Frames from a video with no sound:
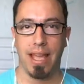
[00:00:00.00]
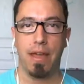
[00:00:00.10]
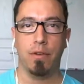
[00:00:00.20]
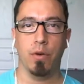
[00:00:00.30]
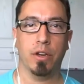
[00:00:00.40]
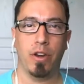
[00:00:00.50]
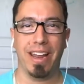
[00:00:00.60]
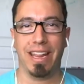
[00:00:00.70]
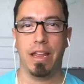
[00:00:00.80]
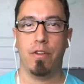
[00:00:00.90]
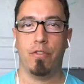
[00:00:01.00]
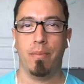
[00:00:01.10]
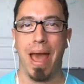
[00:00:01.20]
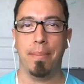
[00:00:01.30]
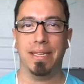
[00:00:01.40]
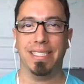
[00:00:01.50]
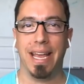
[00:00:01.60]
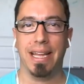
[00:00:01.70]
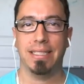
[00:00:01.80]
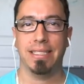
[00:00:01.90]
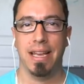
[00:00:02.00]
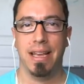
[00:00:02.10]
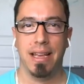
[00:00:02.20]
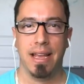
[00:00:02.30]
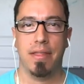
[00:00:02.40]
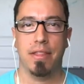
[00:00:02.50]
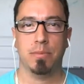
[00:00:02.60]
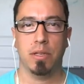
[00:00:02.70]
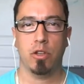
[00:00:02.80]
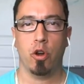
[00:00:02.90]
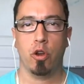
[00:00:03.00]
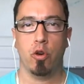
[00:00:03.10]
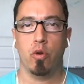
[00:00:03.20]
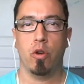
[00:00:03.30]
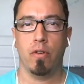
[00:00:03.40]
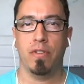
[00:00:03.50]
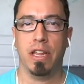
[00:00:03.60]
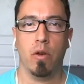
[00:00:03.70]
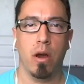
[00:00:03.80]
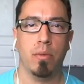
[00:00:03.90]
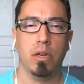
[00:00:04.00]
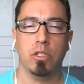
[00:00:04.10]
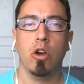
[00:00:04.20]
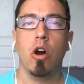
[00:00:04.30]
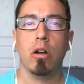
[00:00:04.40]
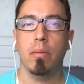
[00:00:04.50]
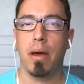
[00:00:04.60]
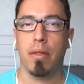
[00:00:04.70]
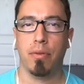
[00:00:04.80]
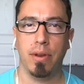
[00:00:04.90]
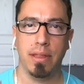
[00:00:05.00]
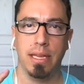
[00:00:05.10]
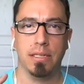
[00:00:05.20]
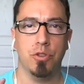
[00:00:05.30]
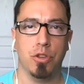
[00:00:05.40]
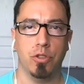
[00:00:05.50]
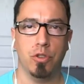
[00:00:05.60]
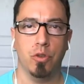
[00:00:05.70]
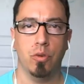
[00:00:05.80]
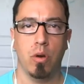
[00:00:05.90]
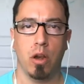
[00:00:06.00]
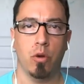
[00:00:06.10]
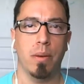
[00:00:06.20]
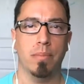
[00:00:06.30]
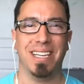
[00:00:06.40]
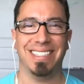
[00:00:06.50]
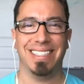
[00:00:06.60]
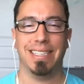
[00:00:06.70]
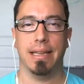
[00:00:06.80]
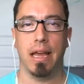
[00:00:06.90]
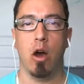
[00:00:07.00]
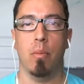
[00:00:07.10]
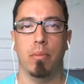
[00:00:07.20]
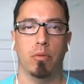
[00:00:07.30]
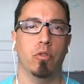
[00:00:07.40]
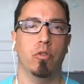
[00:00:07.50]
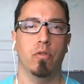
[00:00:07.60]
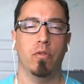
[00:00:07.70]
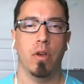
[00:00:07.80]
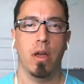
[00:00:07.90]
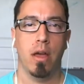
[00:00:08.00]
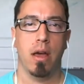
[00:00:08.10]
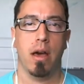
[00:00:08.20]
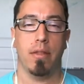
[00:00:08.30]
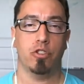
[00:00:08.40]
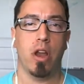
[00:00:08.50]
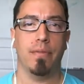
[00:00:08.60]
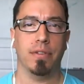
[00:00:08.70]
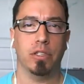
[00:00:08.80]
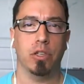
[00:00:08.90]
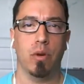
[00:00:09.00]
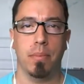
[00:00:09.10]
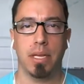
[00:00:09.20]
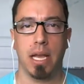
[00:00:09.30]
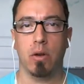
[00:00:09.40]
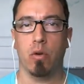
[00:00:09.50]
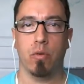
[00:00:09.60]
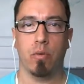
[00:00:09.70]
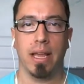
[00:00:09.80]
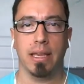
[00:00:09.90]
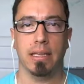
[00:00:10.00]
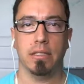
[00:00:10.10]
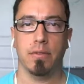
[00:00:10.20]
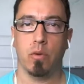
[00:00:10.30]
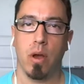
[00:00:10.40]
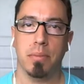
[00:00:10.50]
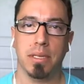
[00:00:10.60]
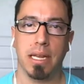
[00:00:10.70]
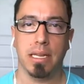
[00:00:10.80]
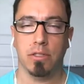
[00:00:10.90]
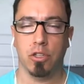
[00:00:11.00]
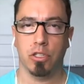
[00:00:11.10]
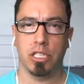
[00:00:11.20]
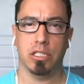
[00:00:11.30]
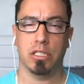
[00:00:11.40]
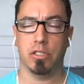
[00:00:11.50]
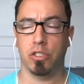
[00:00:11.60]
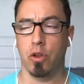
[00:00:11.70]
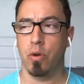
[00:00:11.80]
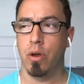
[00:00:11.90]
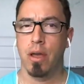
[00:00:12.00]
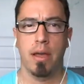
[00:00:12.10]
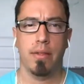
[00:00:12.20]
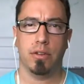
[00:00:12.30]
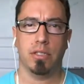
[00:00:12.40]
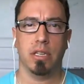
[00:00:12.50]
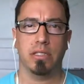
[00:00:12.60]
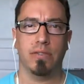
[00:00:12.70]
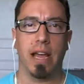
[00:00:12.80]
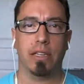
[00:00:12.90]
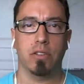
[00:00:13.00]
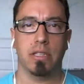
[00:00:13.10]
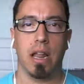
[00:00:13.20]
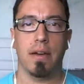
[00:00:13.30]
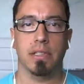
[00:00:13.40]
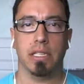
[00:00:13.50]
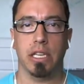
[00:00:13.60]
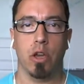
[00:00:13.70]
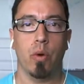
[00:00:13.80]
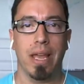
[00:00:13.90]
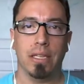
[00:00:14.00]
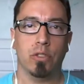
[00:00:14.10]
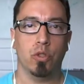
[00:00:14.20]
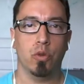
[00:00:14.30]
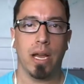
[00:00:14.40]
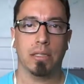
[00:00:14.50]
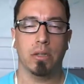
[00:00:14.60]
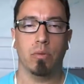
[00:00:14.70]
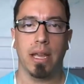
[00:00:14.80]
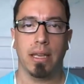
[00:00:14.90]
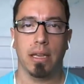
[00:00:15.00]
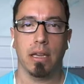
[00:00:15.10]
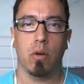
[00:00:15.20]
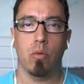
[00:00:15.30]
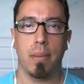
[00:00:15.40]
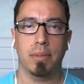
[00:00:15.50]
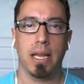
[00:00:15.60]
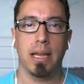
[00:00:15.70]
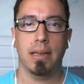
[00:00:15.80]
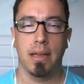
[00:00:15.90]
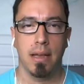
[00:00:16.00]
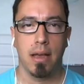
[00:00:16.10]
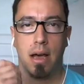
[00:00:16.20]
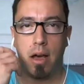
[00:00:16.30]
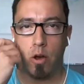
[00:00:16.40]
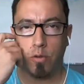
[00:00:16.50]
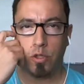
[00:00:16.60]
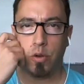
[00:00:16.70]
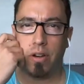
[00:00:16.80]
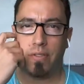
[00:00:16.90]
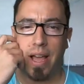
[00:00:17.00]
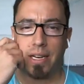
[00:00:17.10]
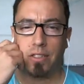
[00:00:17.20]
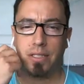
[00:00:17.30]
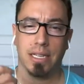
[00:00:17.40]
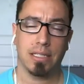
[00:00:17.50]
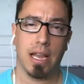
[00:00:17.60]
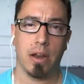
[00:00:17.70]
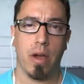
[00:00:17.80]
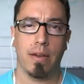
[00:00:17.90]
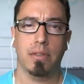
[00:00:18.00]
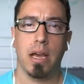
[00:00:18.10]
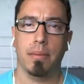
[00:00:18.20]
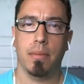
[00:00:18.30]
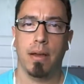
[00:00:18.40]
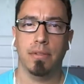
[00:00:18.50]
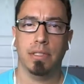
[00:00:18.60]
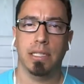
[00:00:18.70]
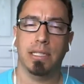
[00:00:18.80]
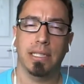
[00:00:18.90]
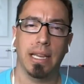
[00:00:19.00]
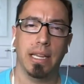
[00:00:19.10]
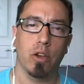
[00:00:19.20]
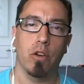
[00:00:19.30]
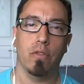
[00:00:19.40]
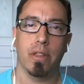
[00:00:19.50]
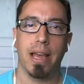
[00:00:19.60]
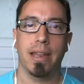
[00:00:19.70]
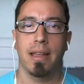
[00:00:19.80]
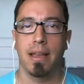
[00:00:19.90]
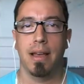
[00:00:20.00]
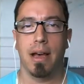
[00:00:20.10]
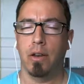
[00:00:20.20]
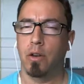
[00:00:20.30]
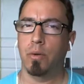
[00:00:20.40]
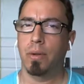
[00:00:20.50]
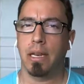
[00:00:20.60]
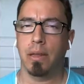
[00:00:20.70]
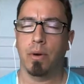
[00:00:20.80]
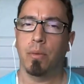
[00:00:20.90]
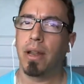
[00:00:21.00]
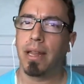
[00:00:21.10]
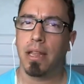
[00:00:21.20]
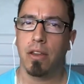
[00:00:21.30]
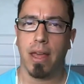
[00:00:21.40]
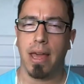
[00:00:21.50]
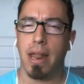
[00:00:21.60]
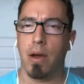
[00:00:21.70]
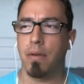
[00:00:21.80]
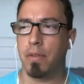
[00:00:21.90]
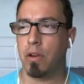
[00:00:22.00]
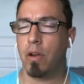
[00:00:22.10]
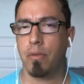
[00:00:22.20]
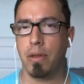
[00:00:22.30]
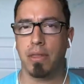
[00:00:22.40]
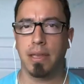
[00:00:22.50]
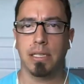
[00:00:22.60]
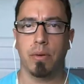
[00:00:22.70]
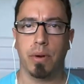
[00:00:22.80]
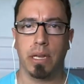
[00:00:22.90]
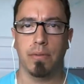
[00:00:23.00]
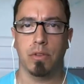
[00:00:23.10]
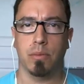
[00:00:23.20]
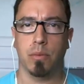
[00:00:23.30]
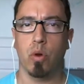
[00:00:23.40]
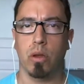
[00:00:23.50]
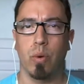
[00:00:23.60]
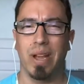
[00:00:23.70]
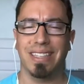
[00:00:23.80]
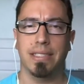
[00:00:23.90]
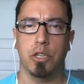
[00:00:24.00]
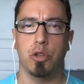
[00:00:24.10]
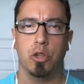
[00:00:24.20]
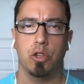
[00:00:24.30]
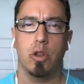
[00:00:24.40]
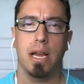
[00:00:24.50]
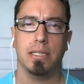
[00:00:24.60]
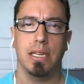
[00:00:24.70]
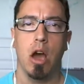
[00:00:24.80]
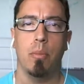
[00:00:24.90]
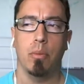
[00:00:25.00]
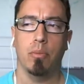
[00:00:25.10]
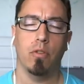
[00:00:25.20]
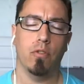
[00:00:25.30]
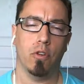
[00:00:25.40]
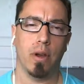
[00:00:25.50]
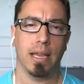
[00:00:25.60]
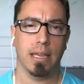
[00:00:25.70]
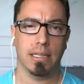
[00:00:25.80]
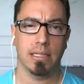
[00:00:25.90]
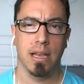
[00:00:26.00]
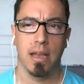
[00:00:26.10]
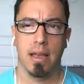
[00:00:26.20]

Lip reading: Hey everyone, Grant here from Happy Tans. In this month's article or video, I want to talk about 3 things you can do on your website today to help improve the traffic to your website or the rankings of your website in search engines. So there's tons of factors that obviously go into actually ranking a website. Over 200 factors. Actually, I don't have time, obviously, today to go over that, nor would anyone want to hear that. However, there are 3 things I want to give you some quick wins that you can do to actually help improve your rankings.